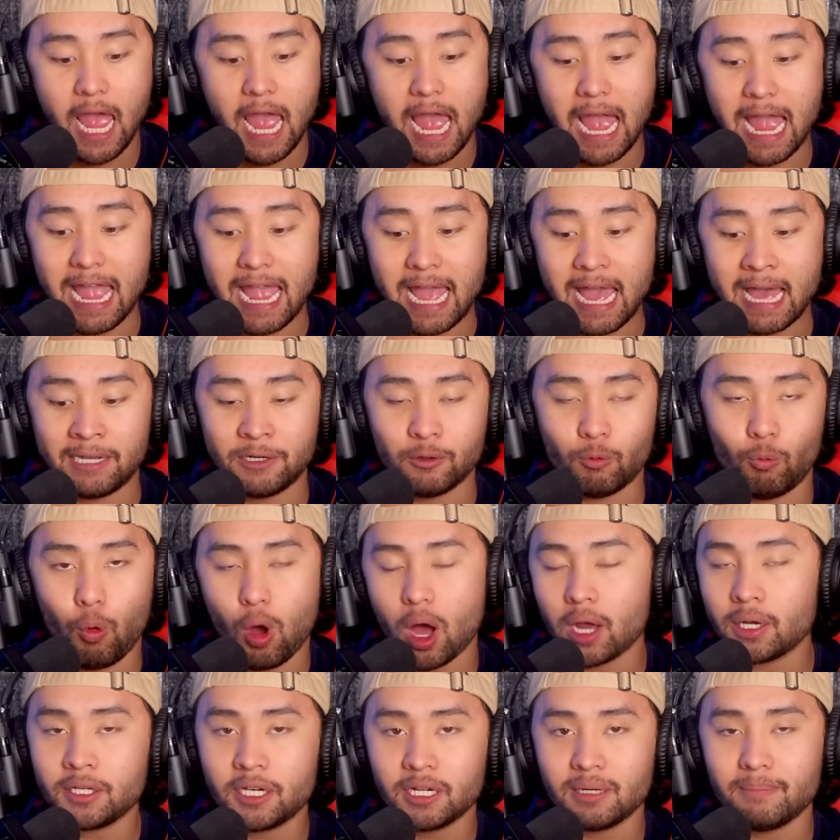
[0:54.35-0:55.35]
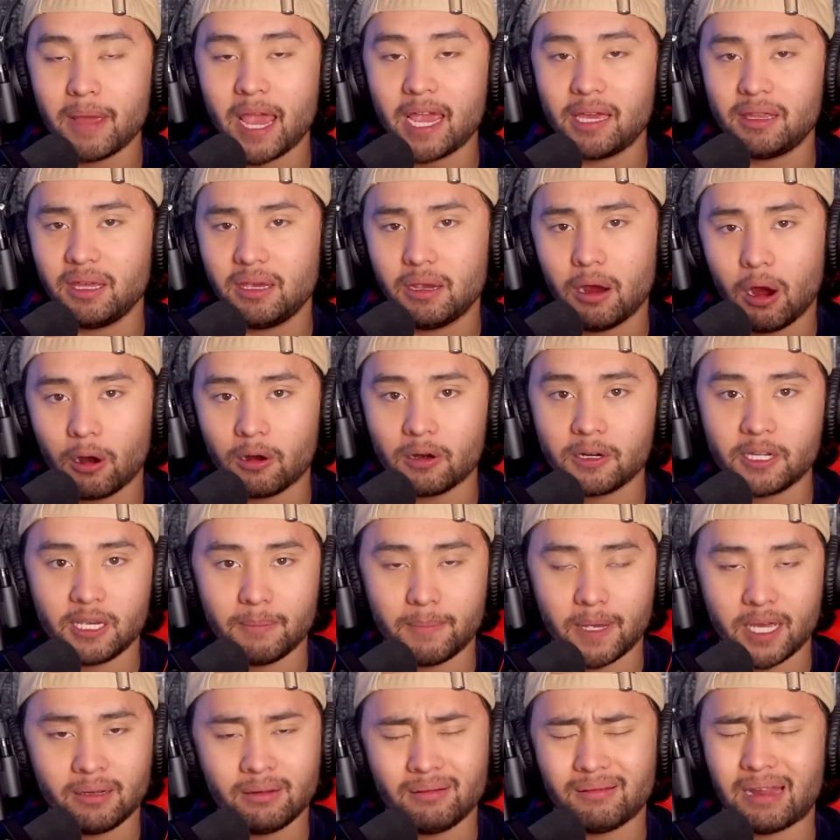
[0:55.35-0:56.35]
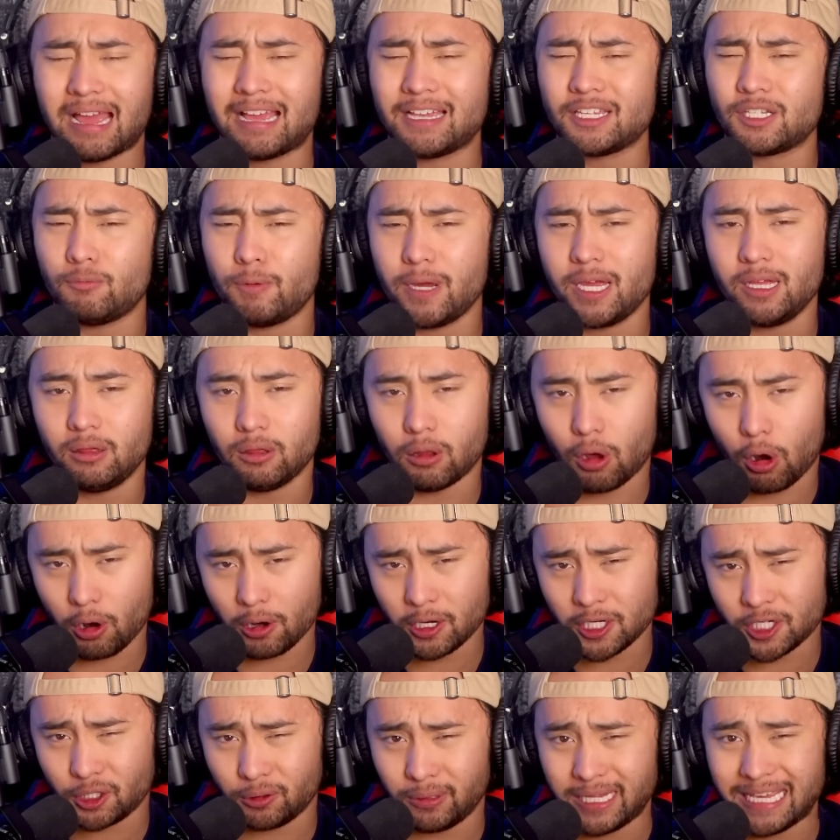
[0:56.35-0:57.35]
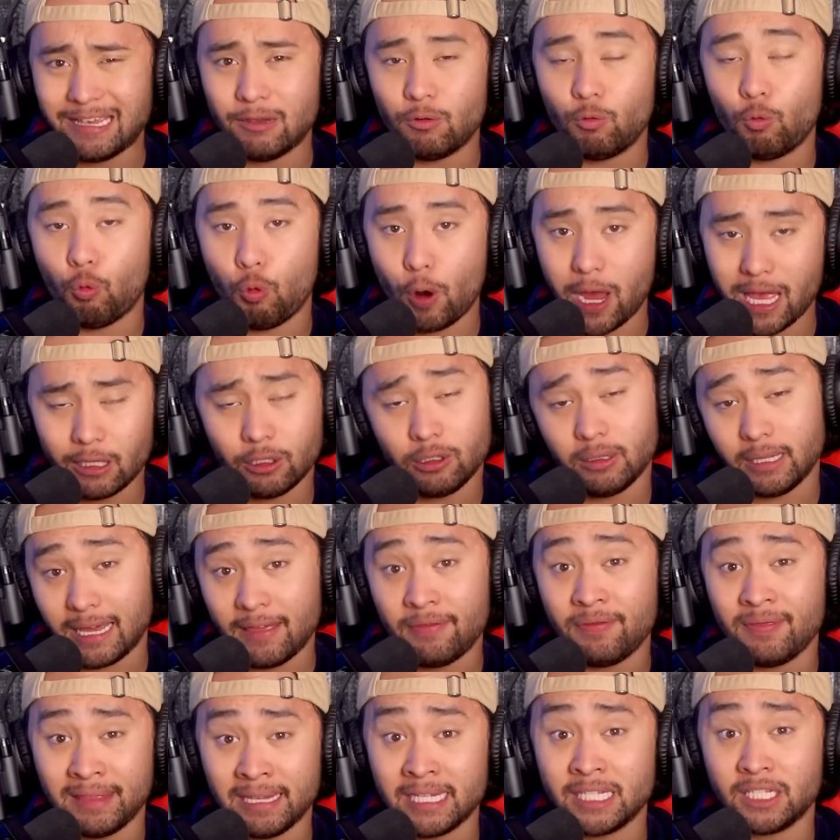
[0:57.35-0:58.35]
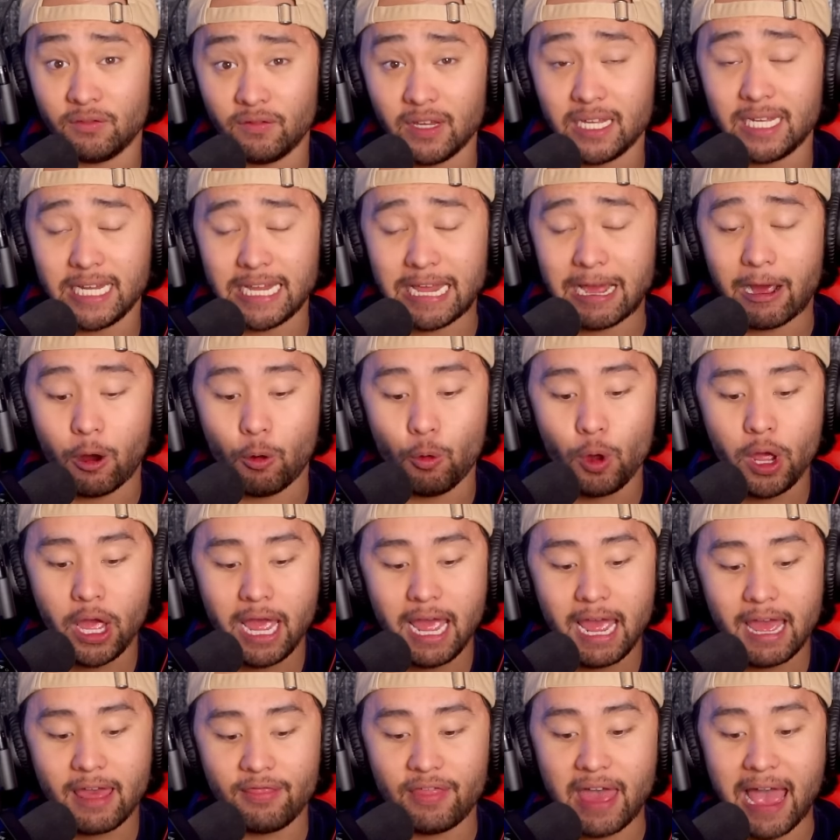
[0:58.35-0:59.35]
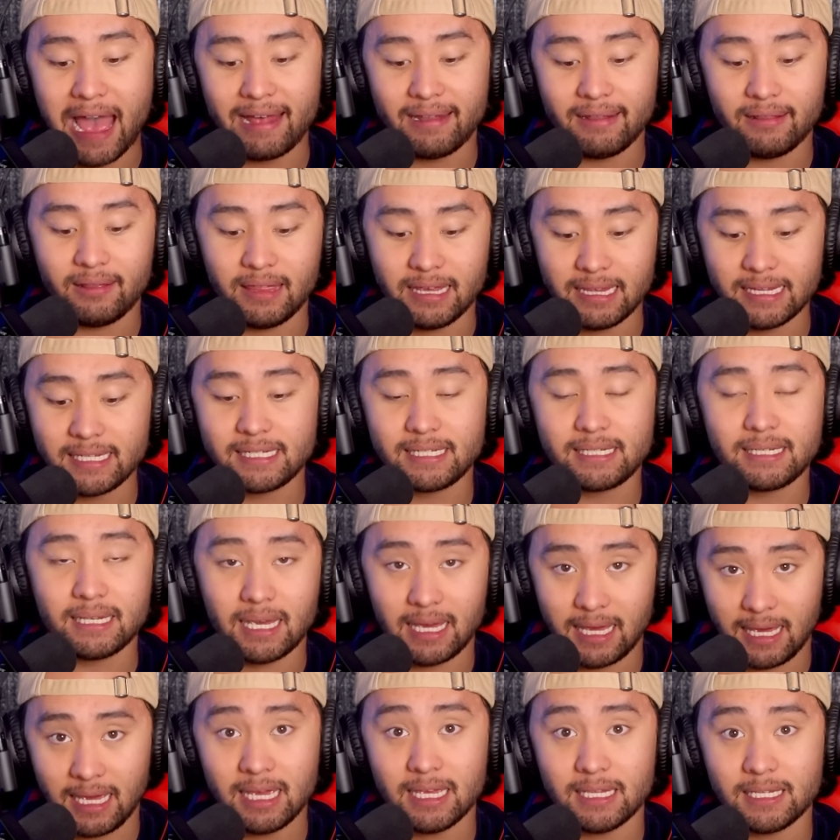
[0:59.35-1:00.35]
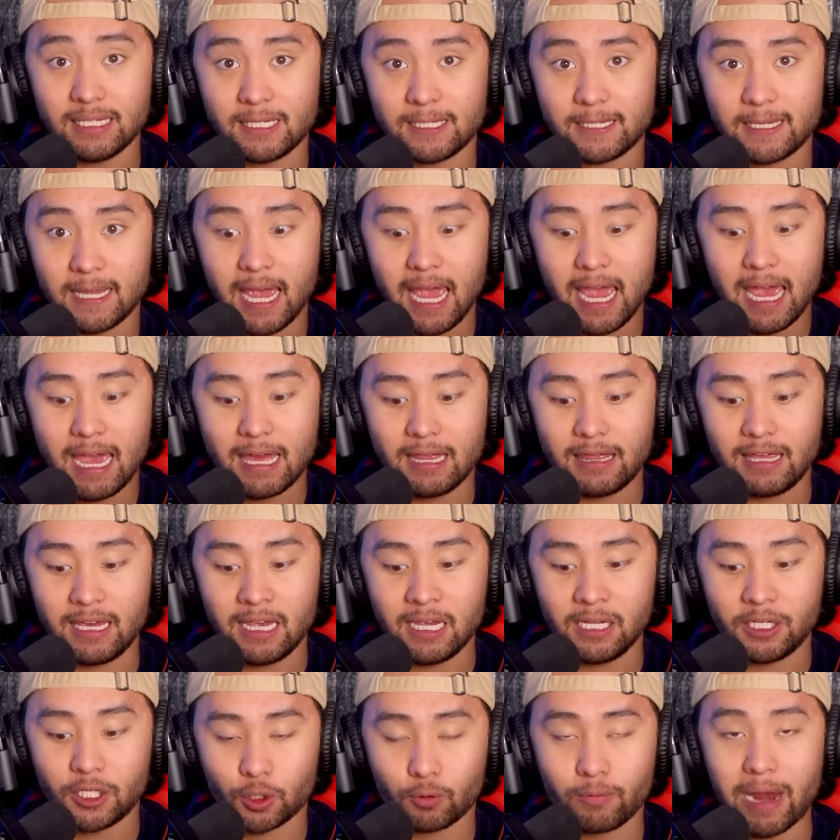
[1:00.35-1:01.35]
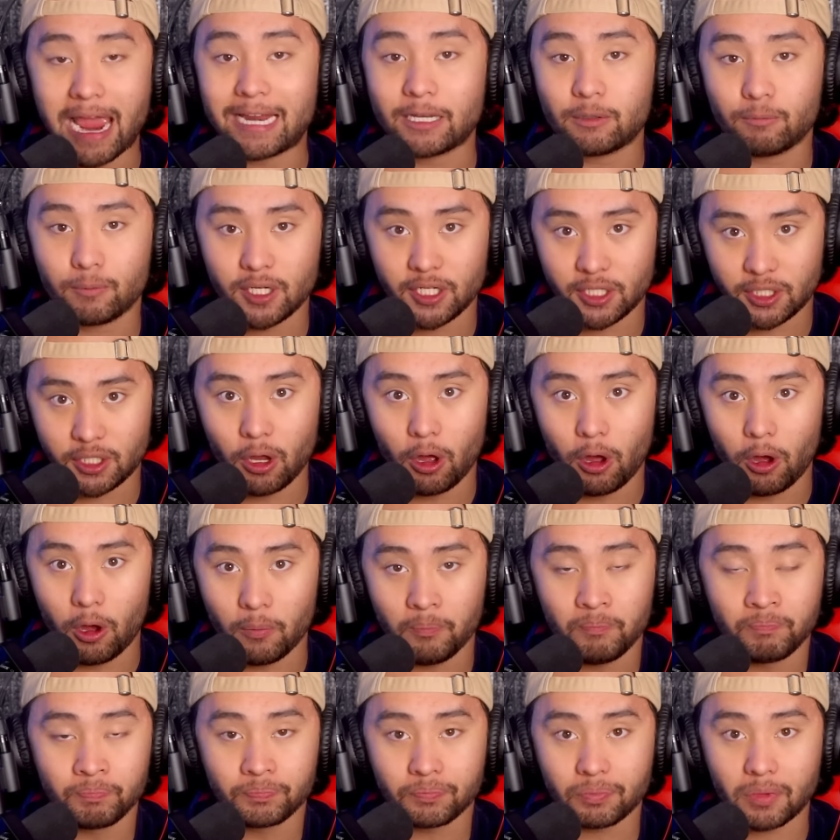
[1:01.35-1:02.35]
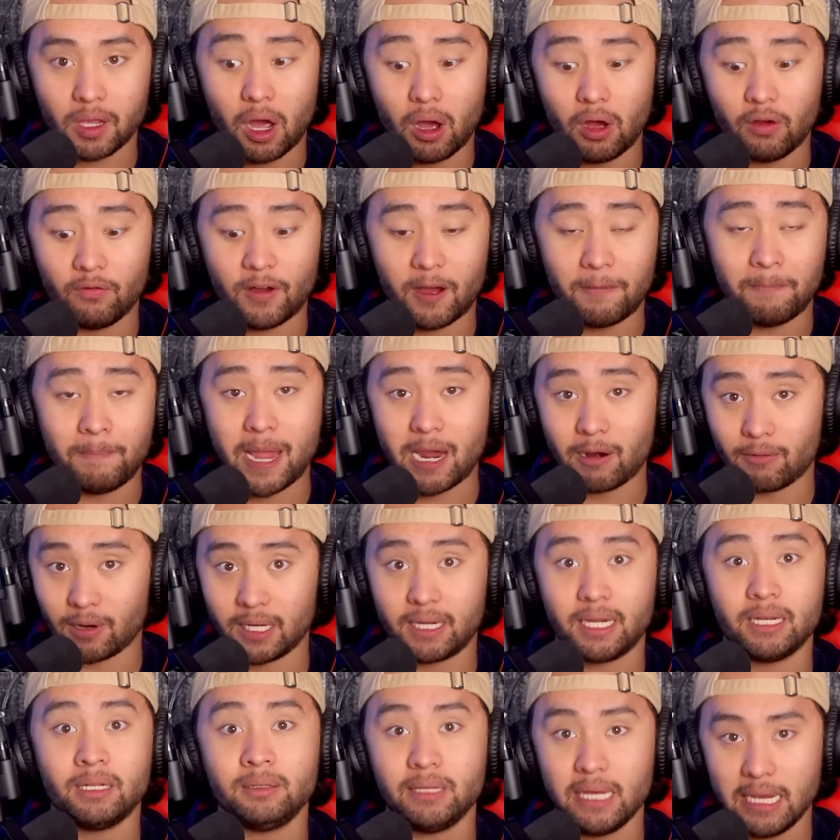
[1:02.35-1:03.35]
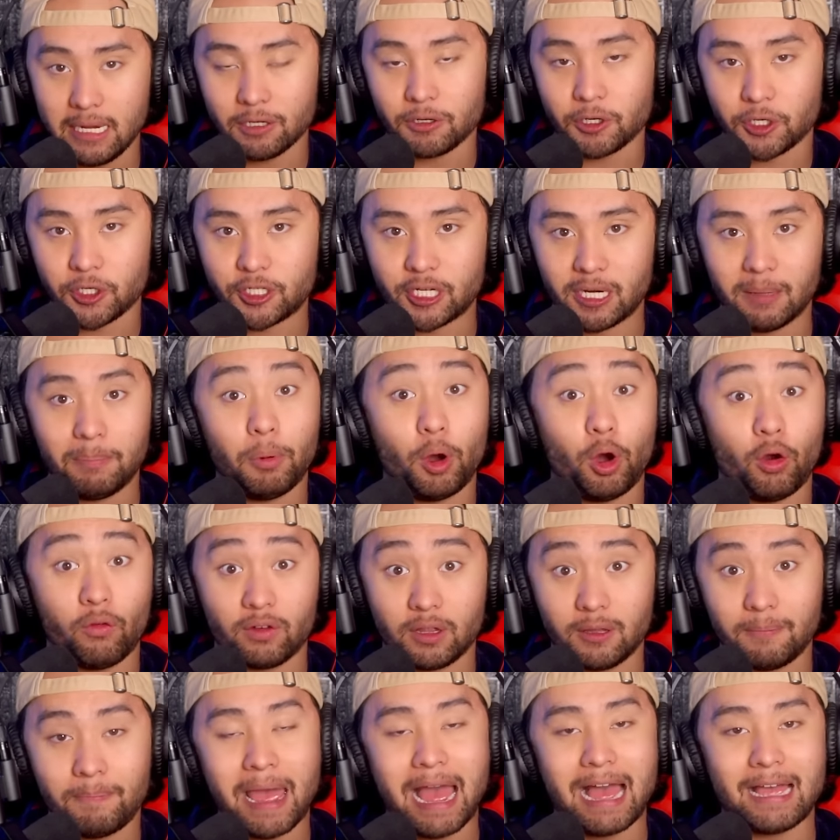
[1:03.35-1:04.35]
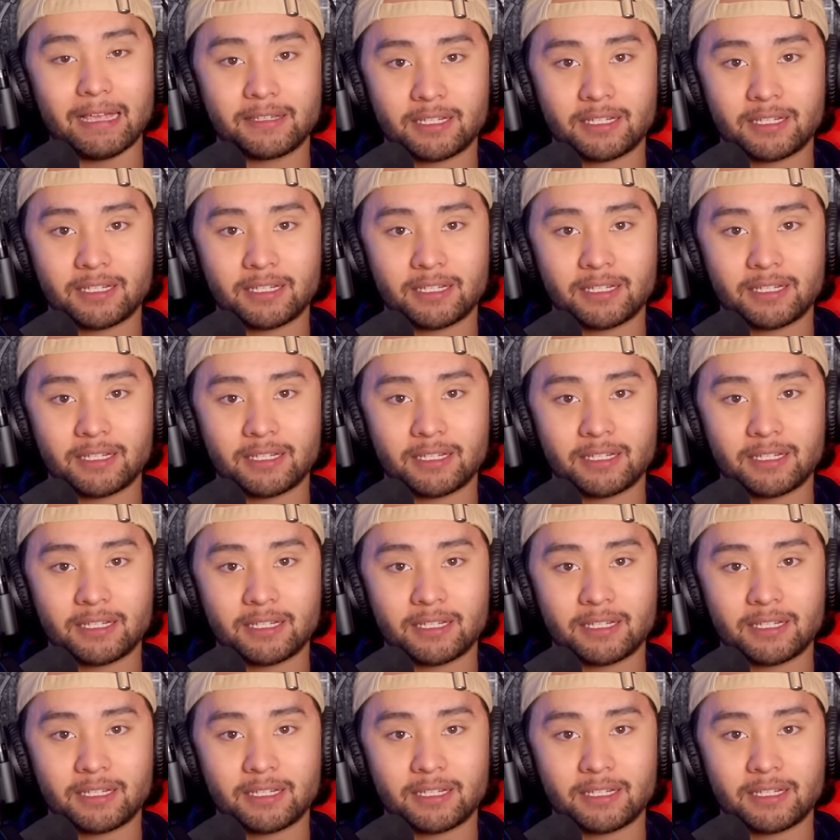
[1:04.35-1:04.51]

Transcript: And one could make the argument, as we largely will in this video, that this is the direct result of American leadership over the past